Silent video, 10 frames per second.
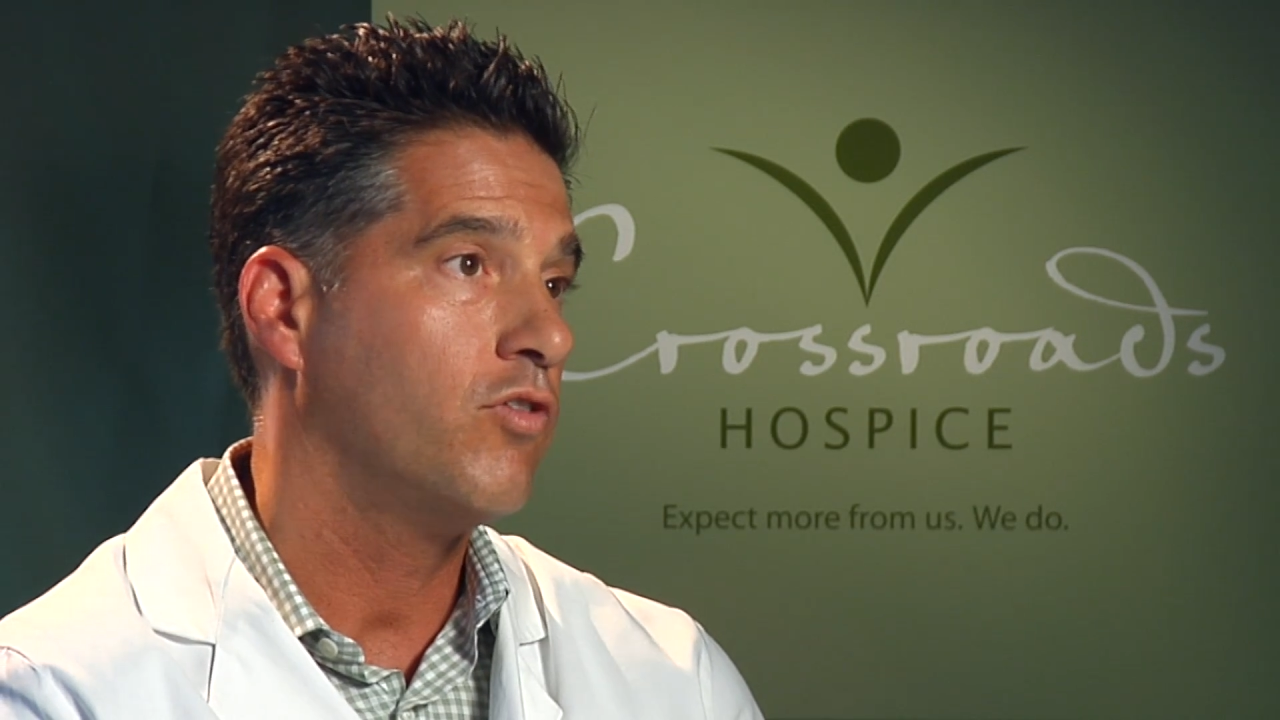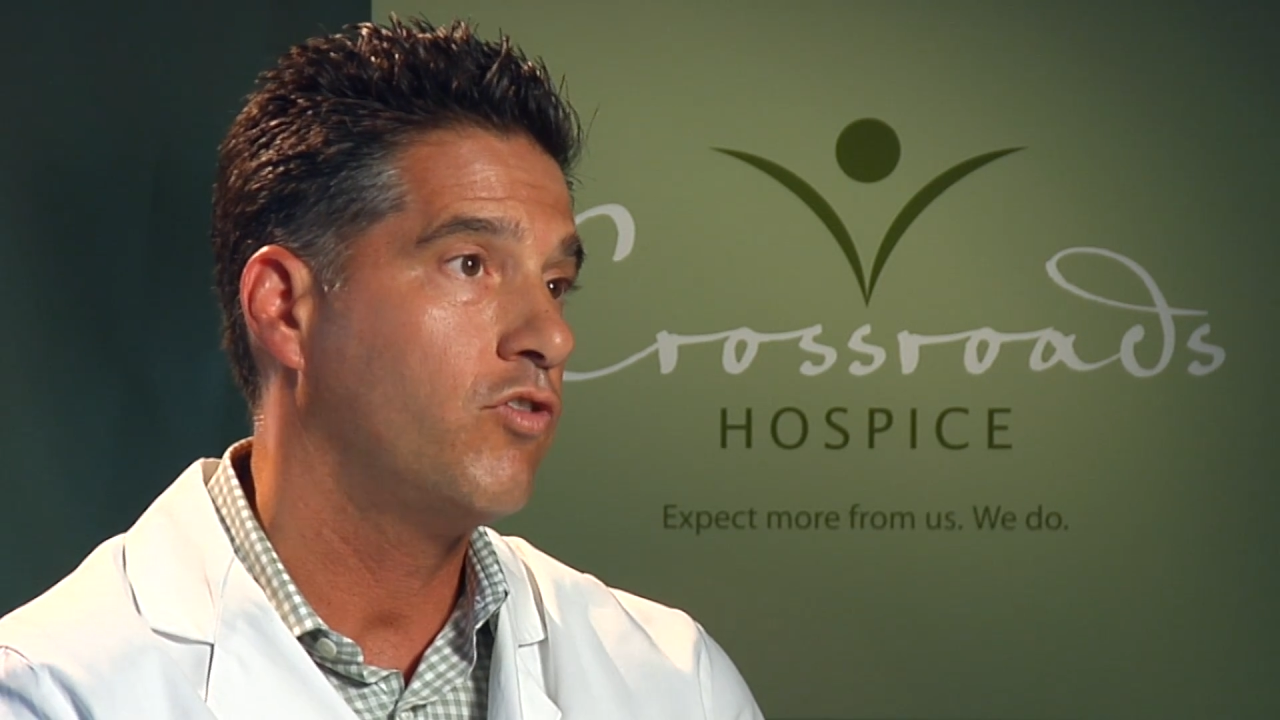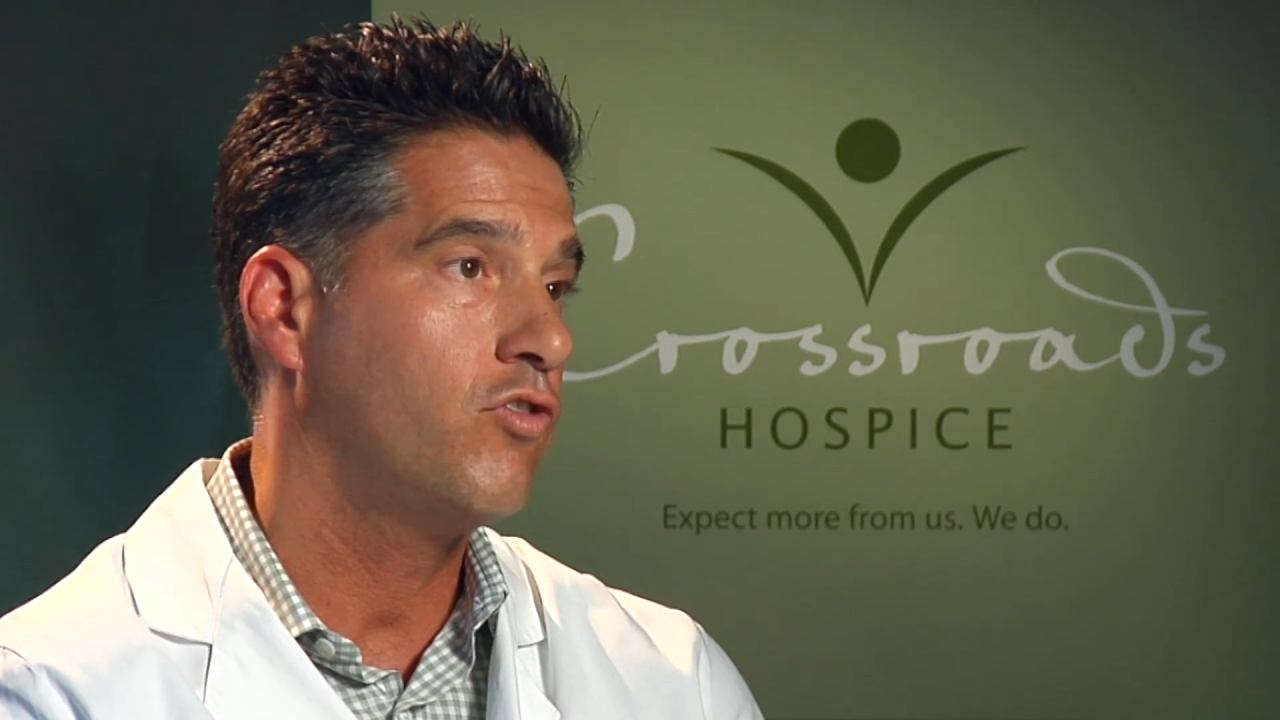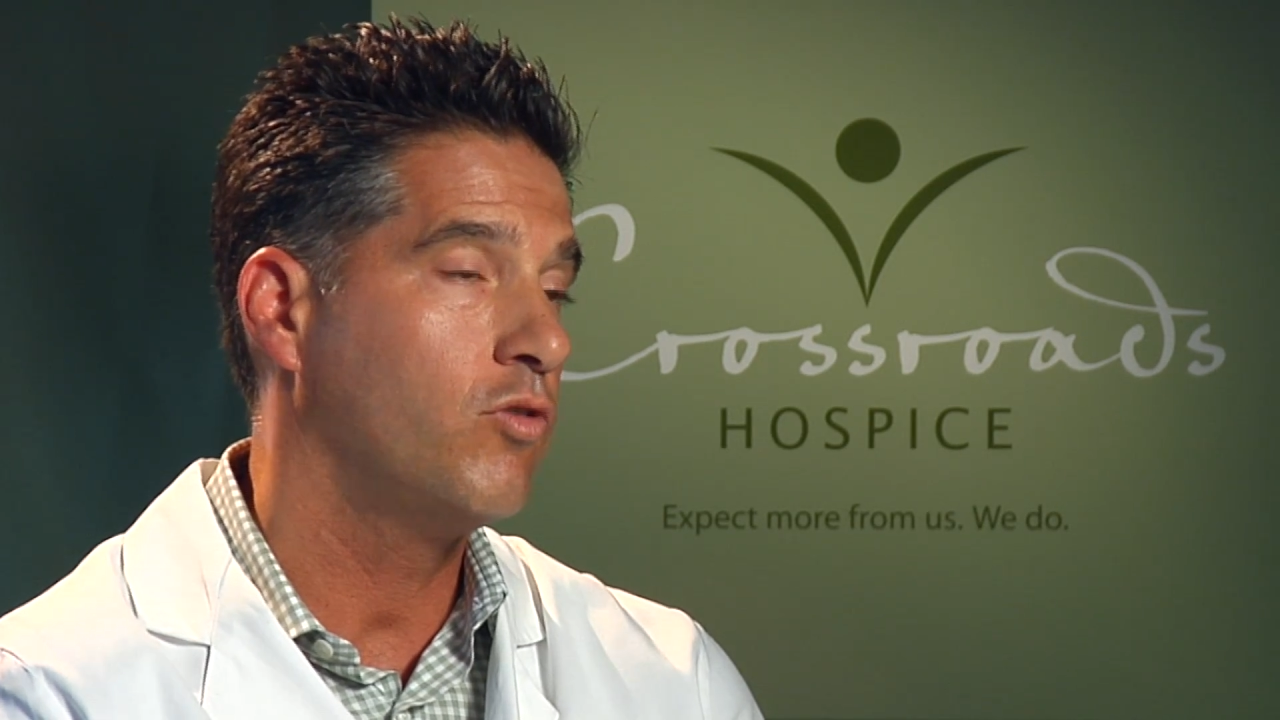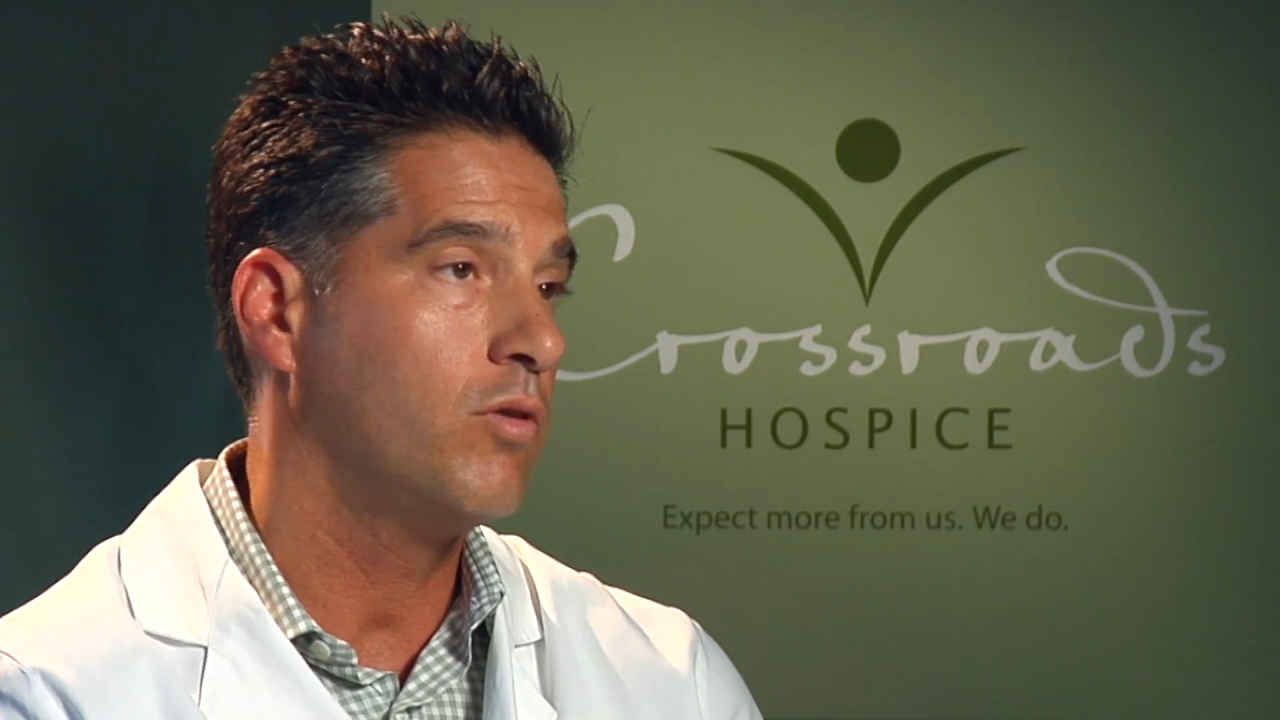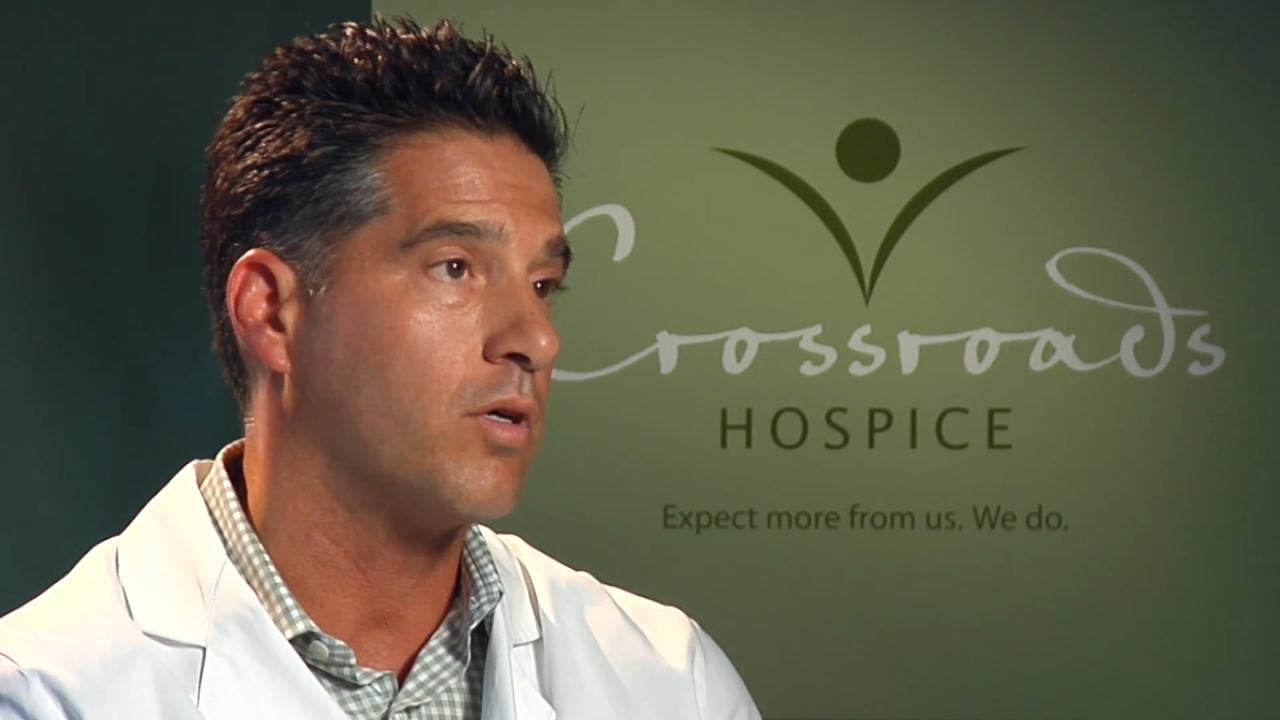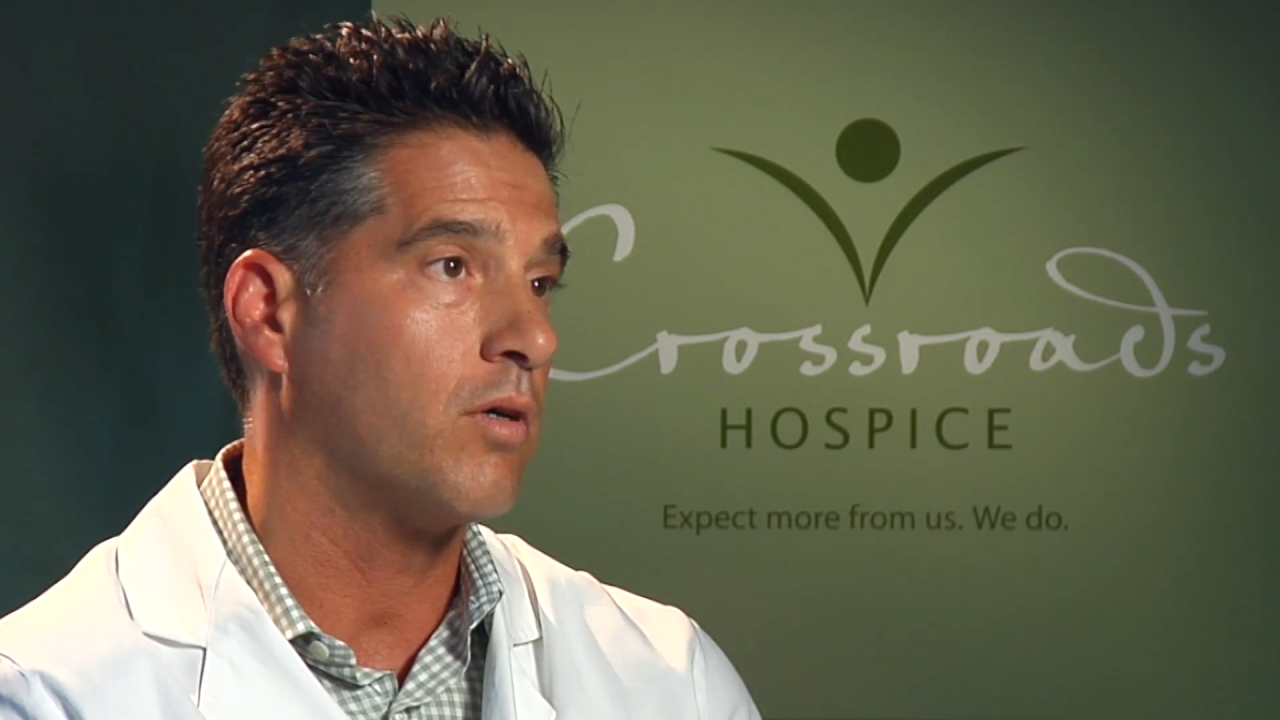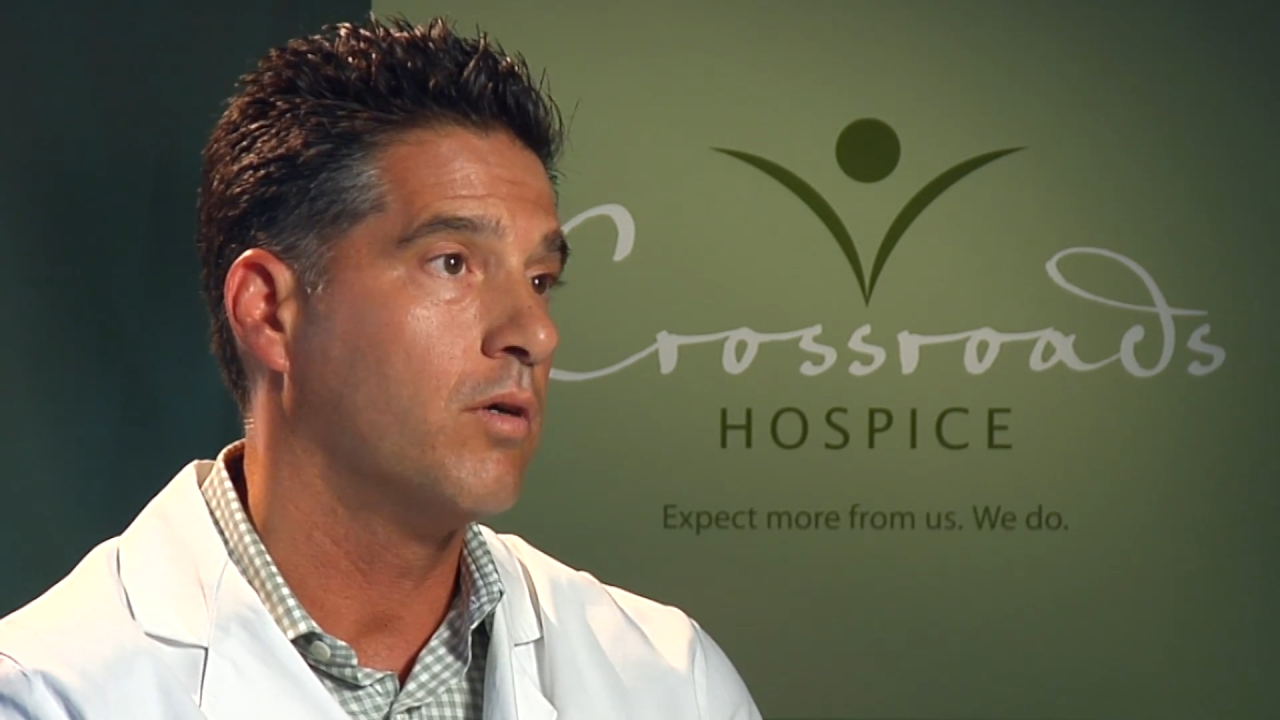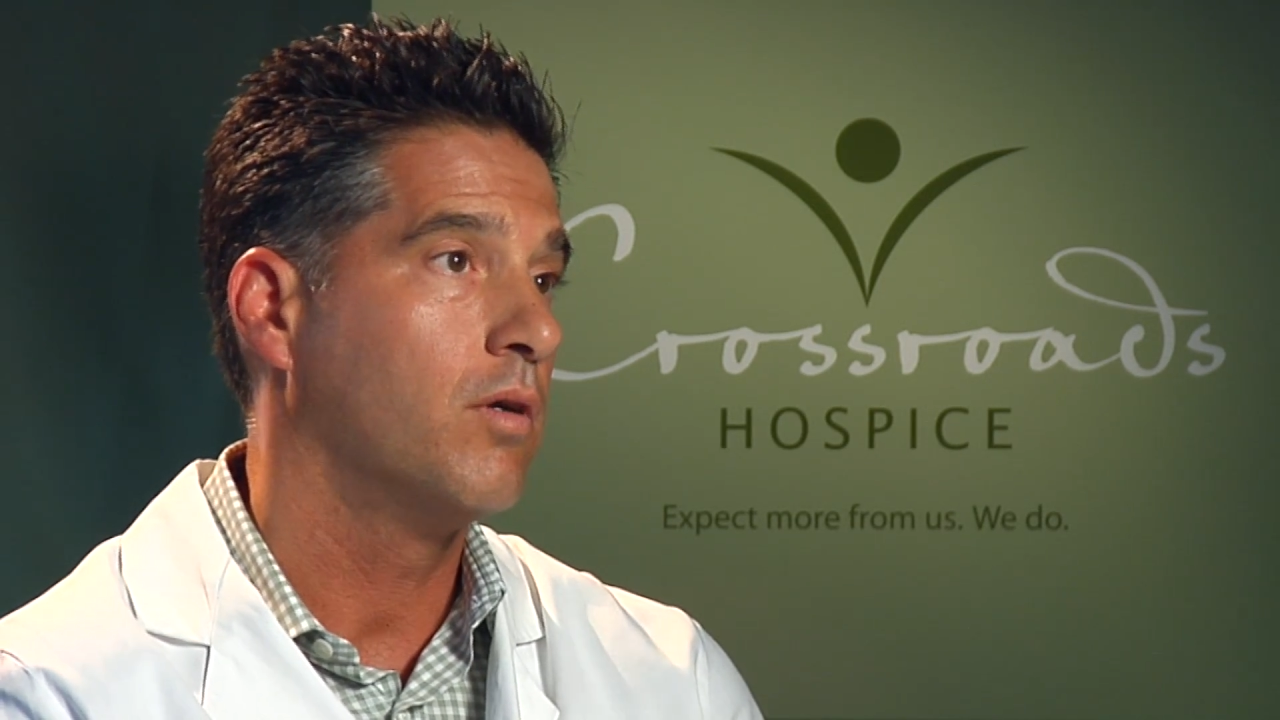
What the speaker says: sooner